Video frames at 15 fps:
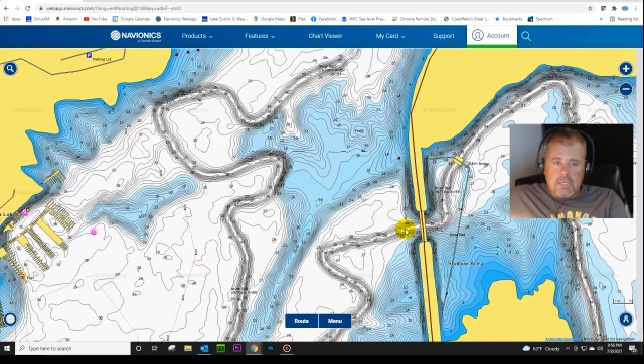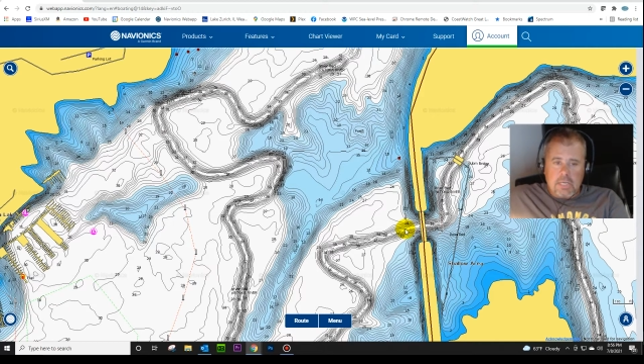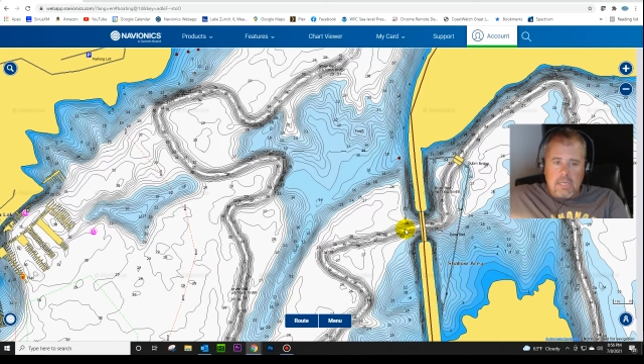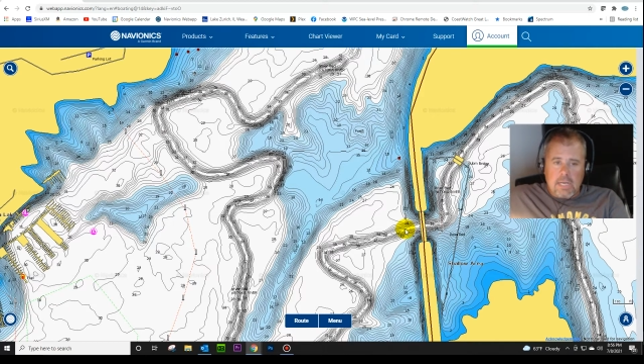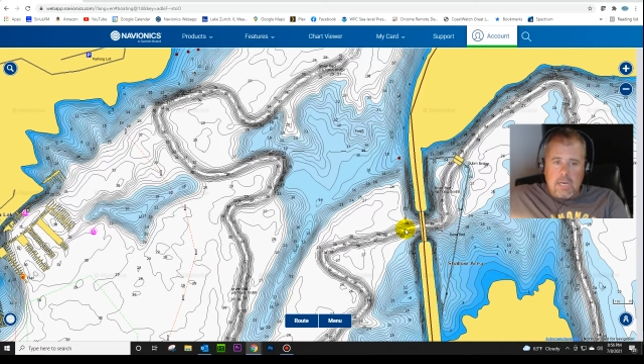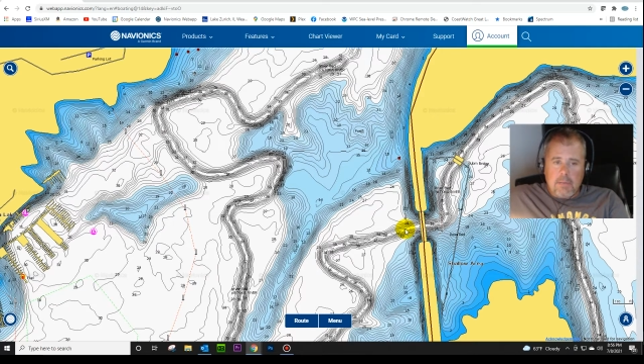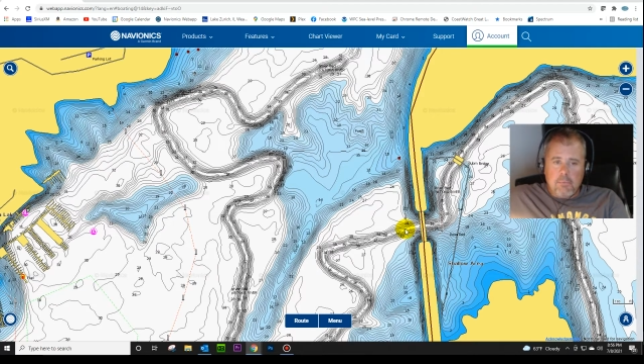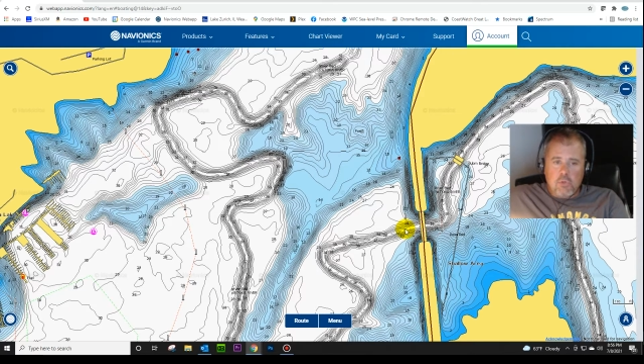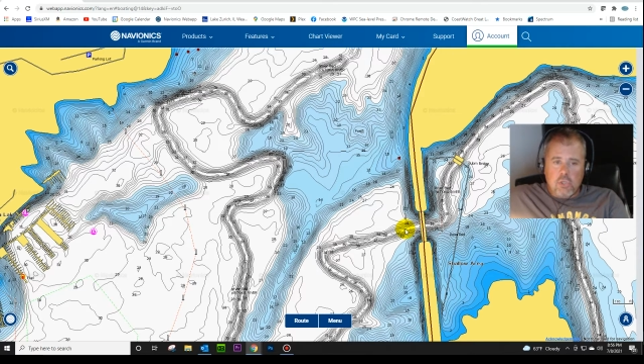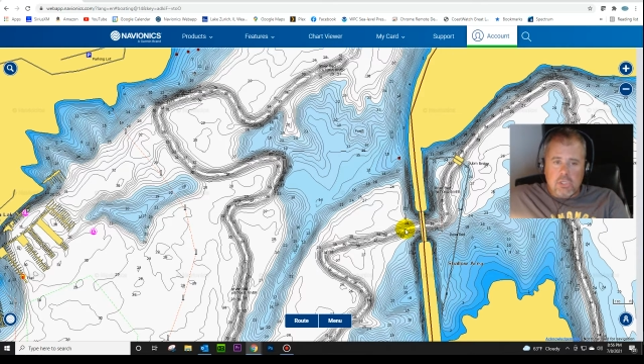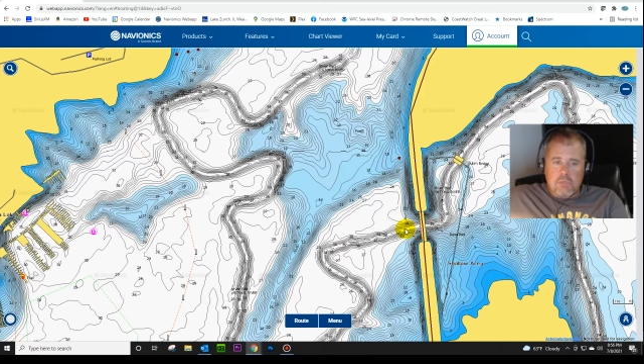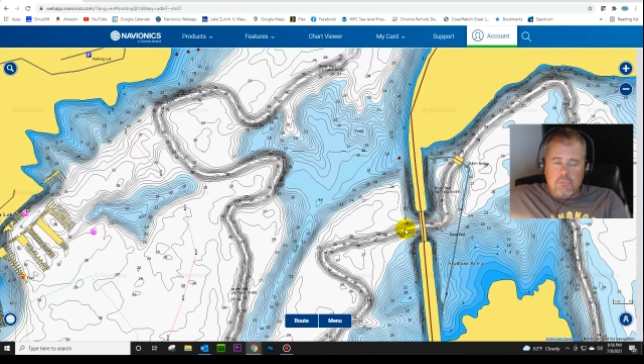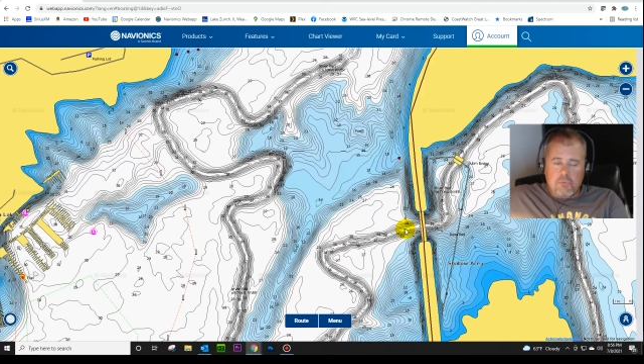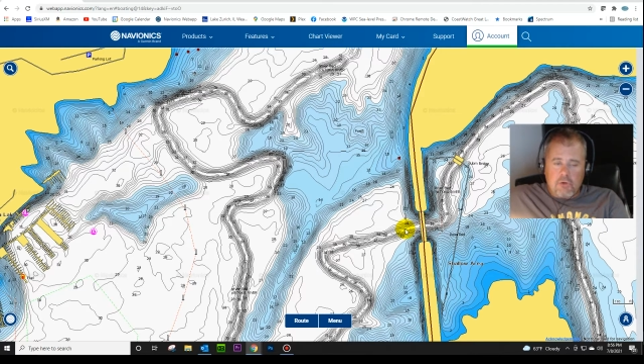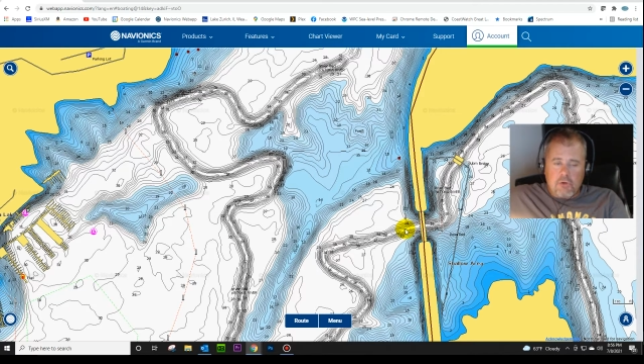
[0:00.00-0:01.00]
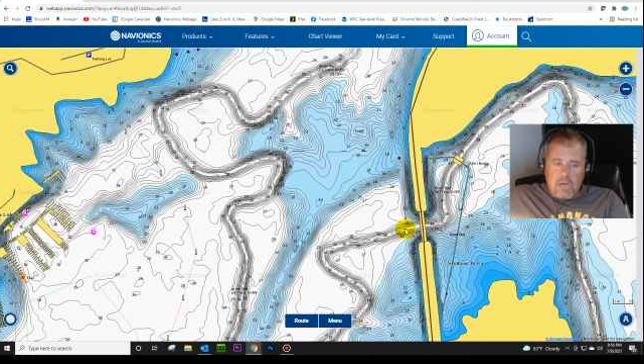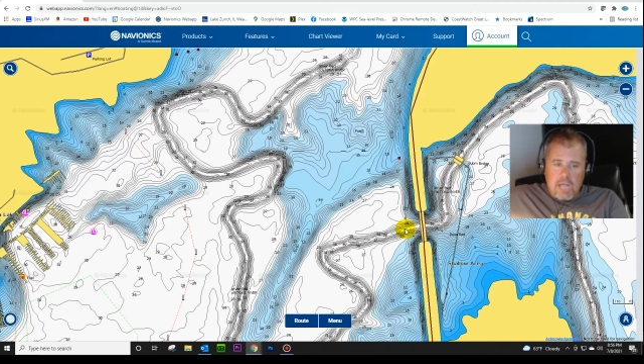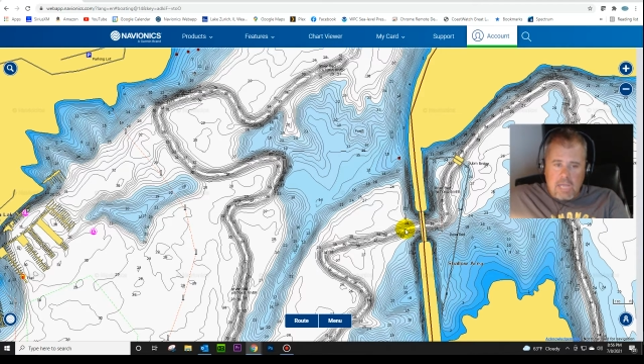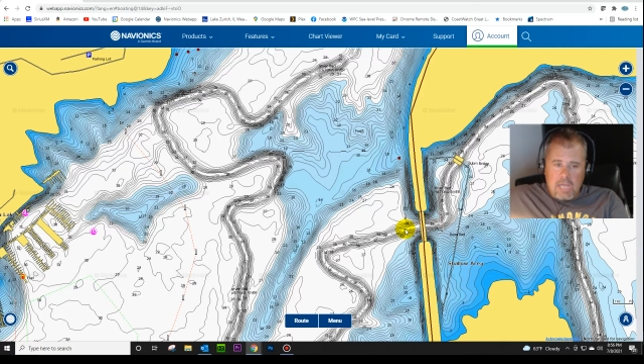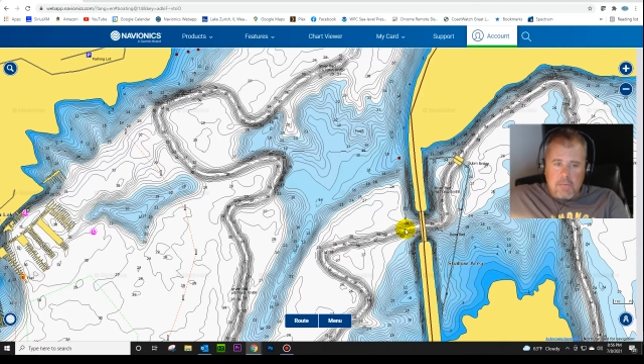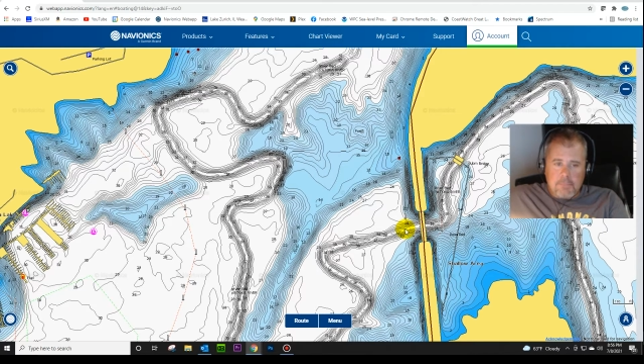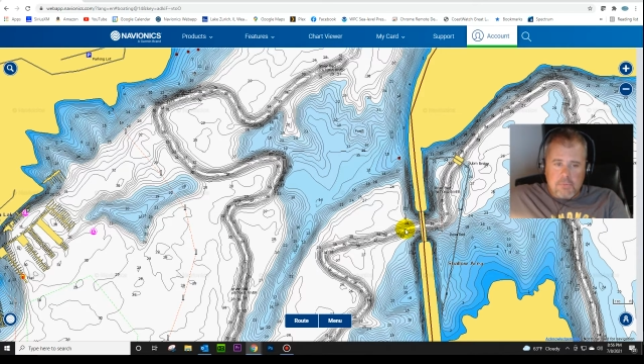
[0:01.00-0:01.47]
I'm looking for
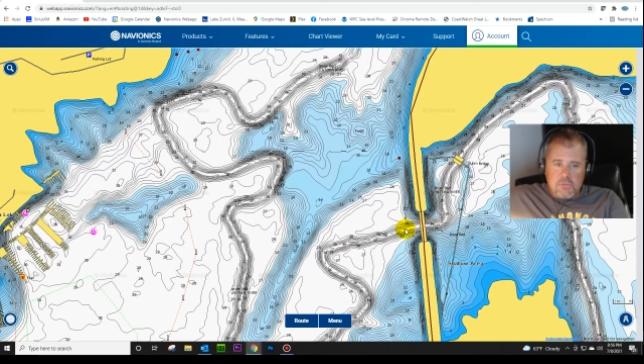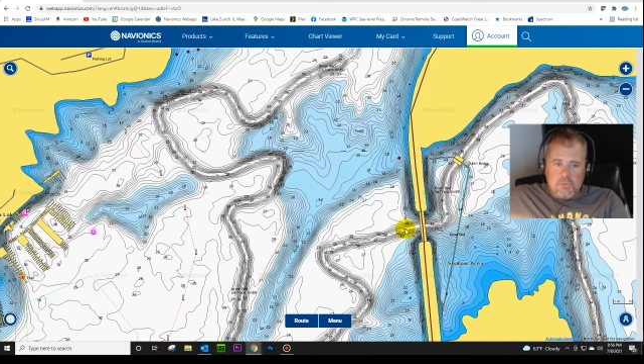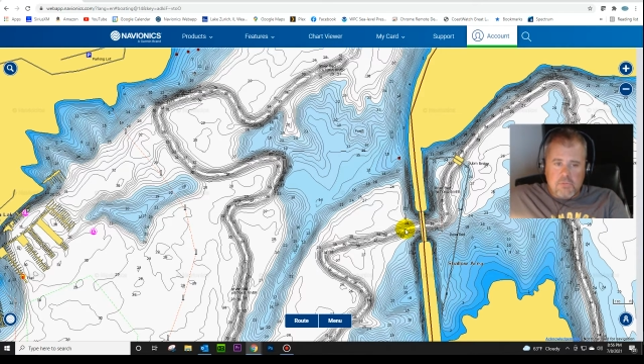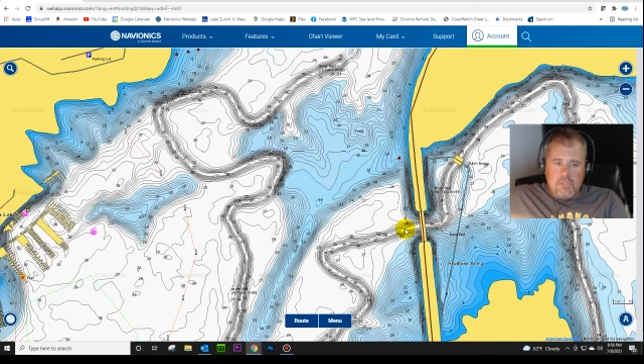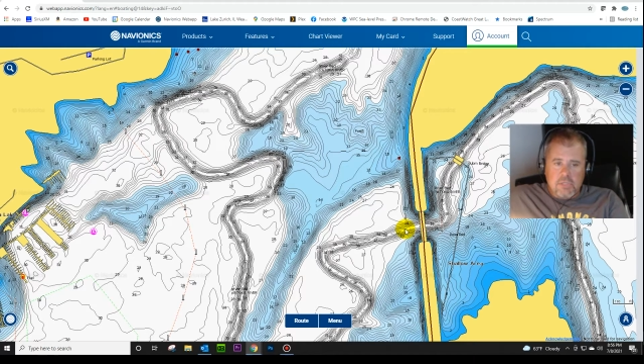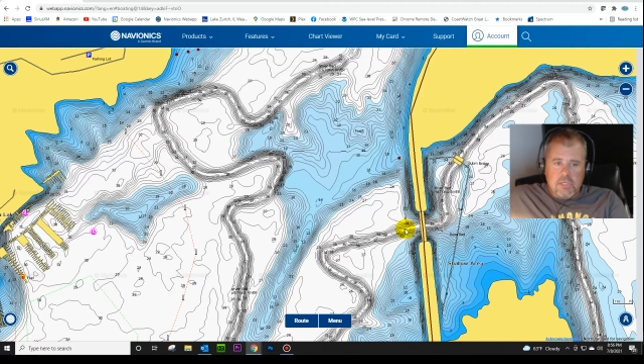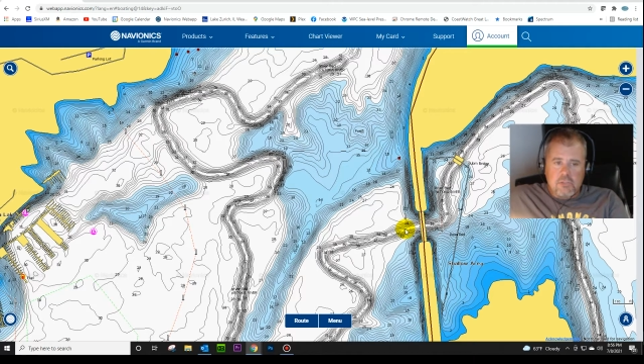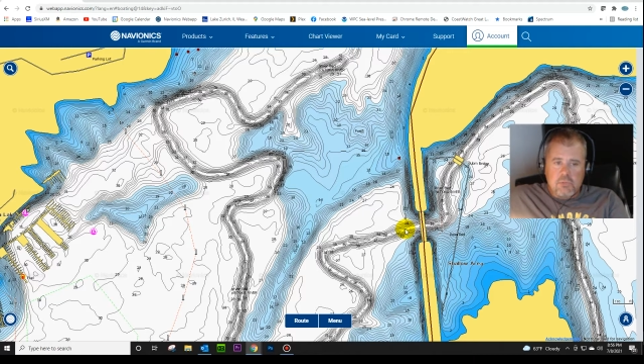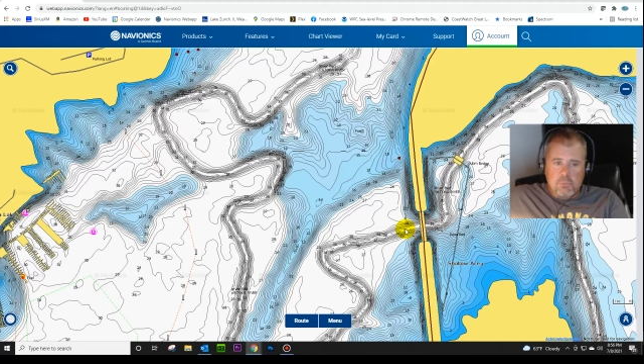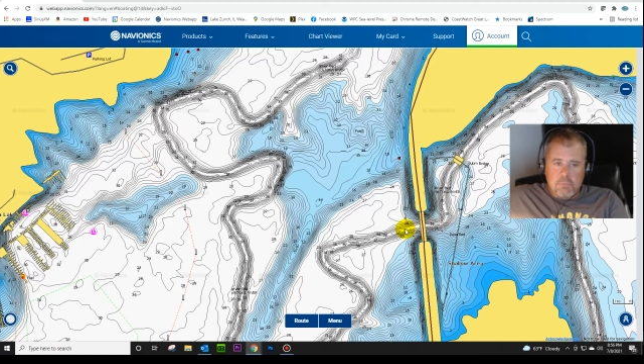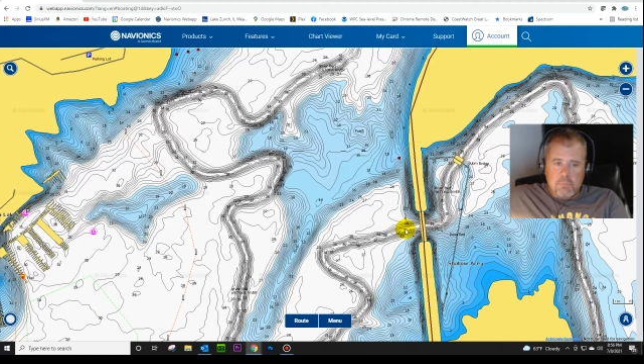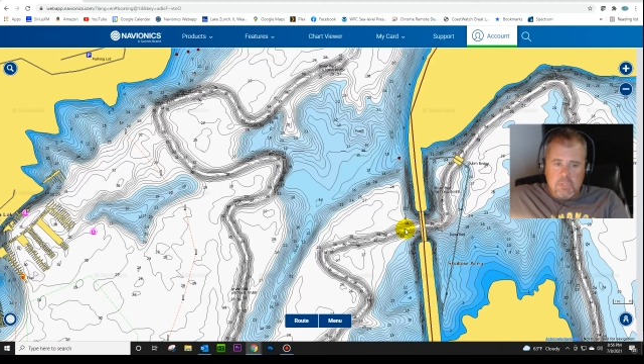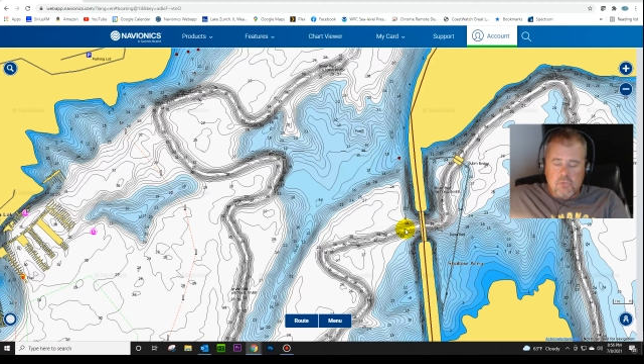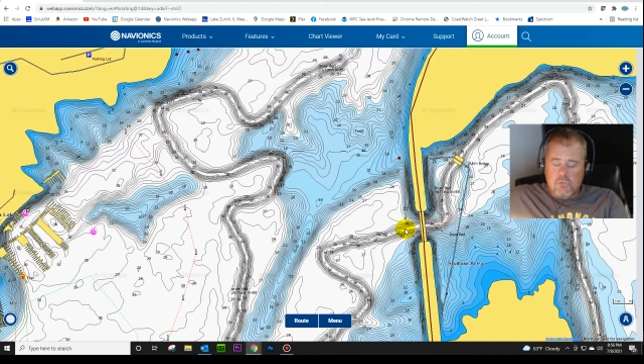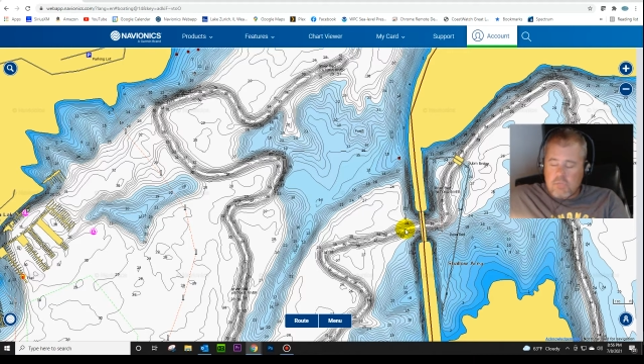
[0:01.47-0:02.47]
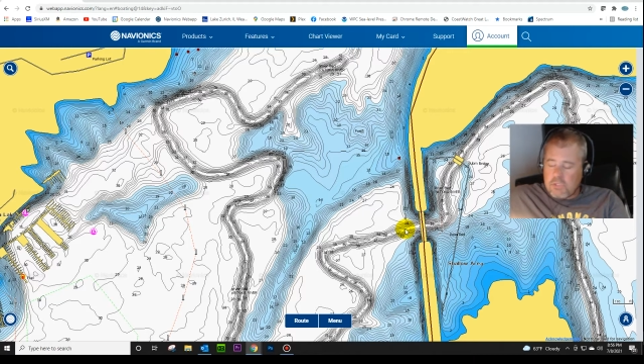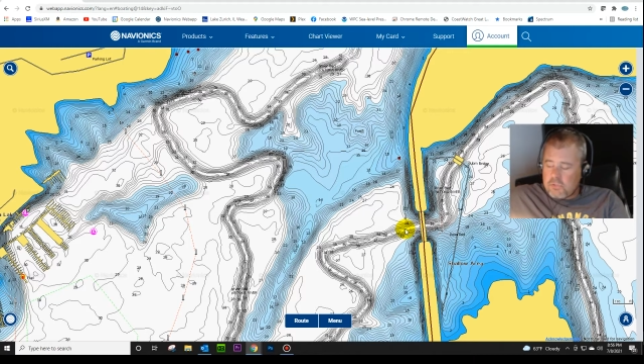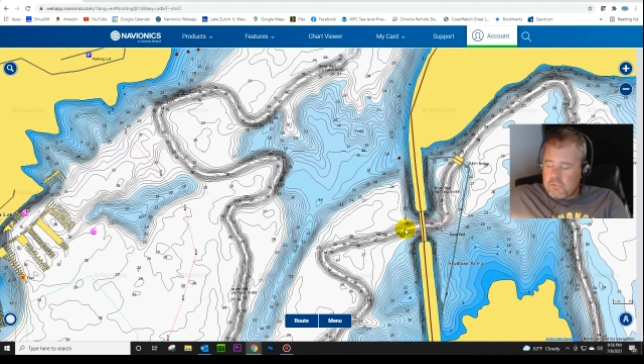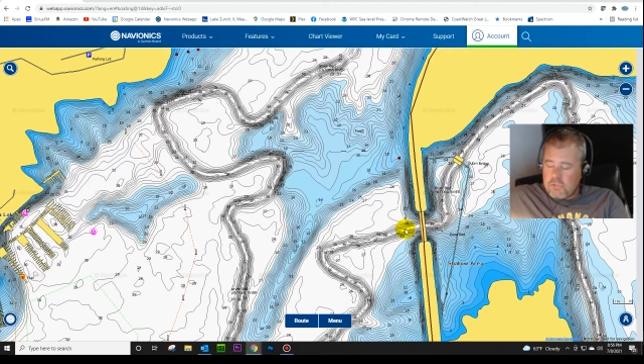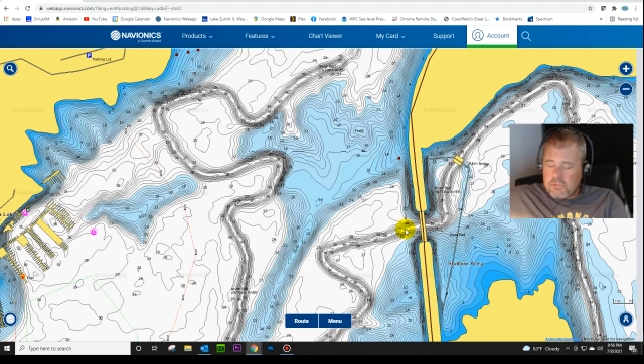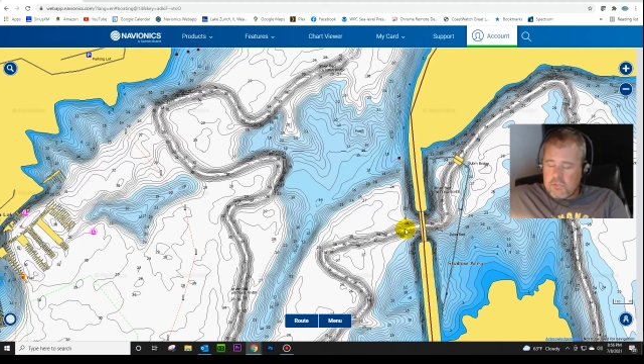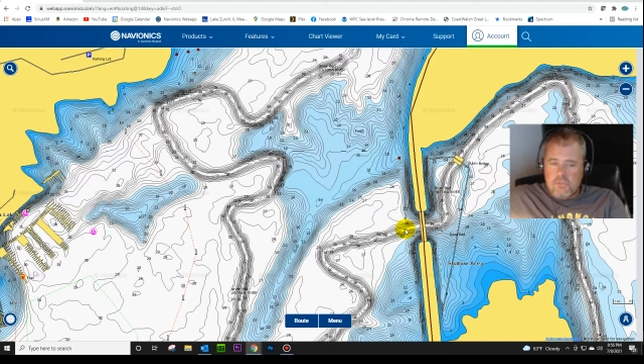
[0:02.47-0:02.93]
high percentage big
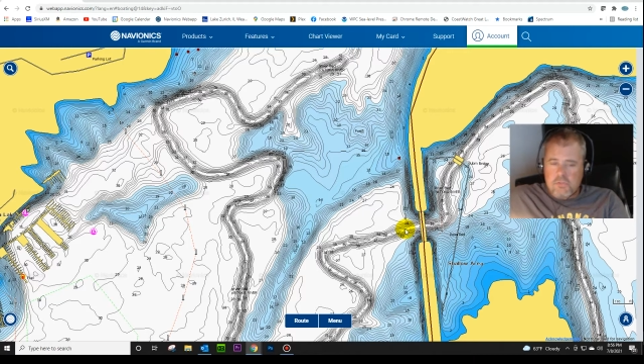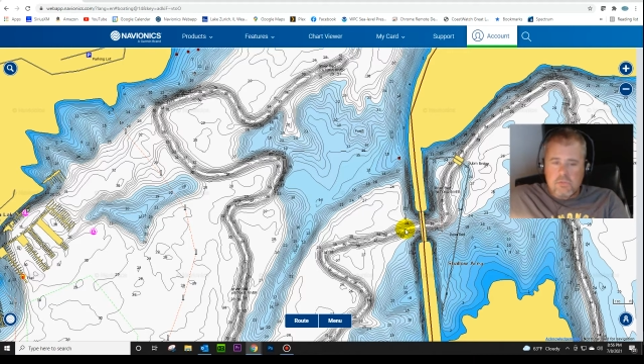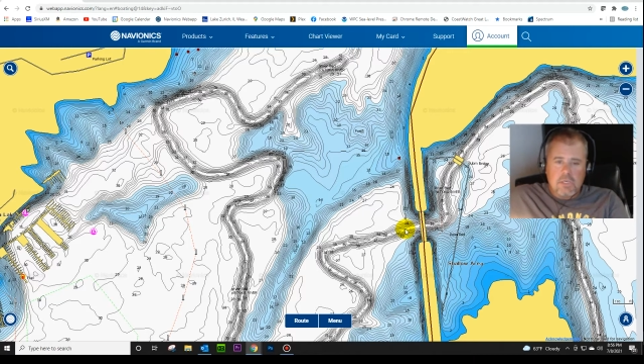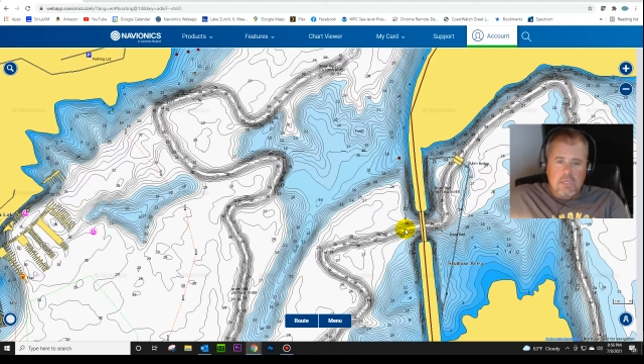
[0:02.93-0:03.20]
structures,